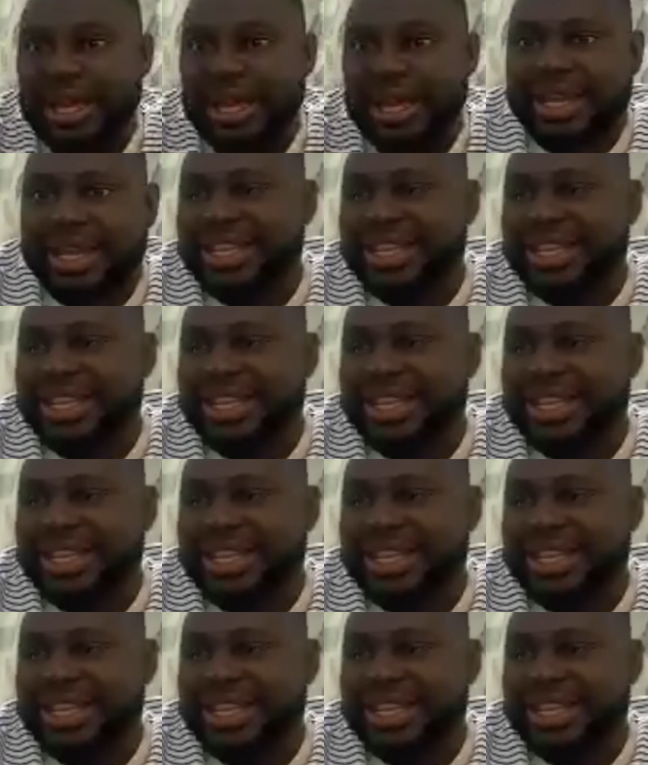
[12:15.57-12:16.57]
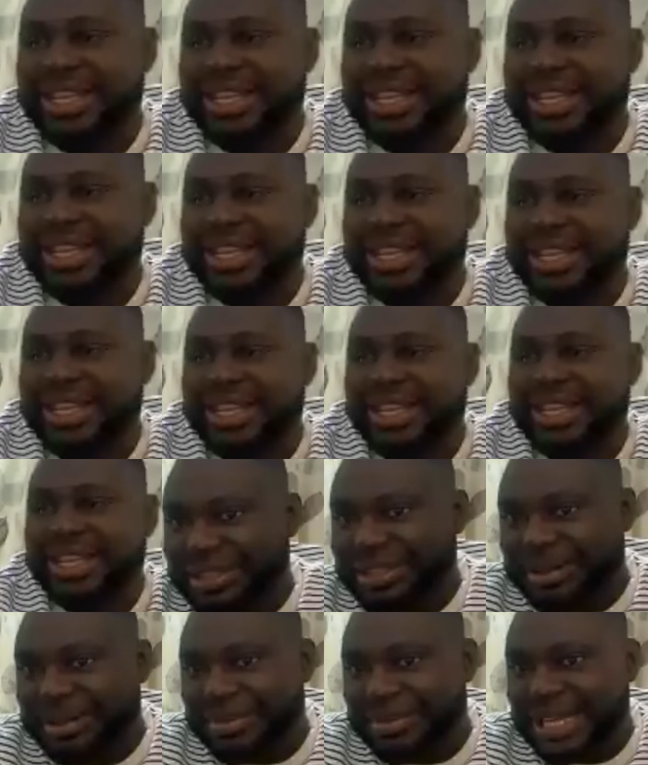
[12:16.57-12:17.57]
He tells his other colleagues
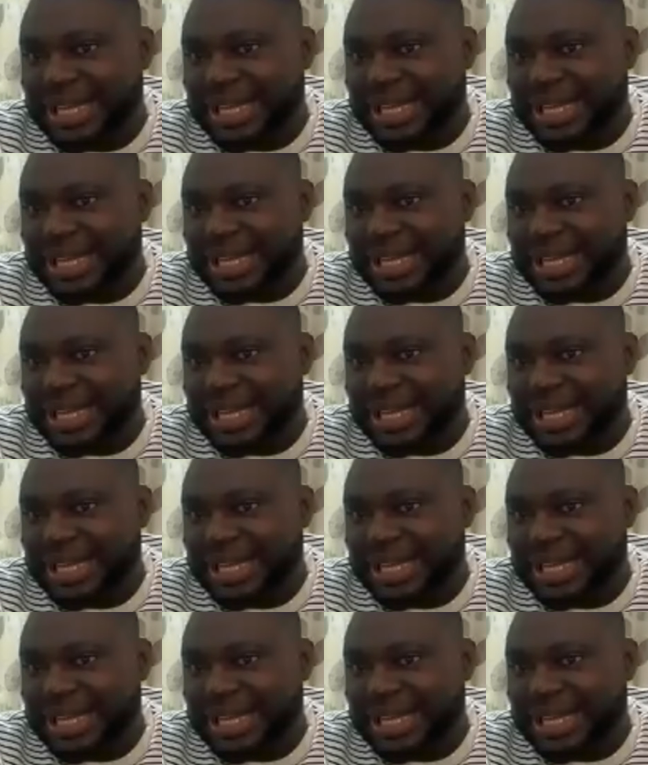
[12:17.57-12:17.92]
in the back,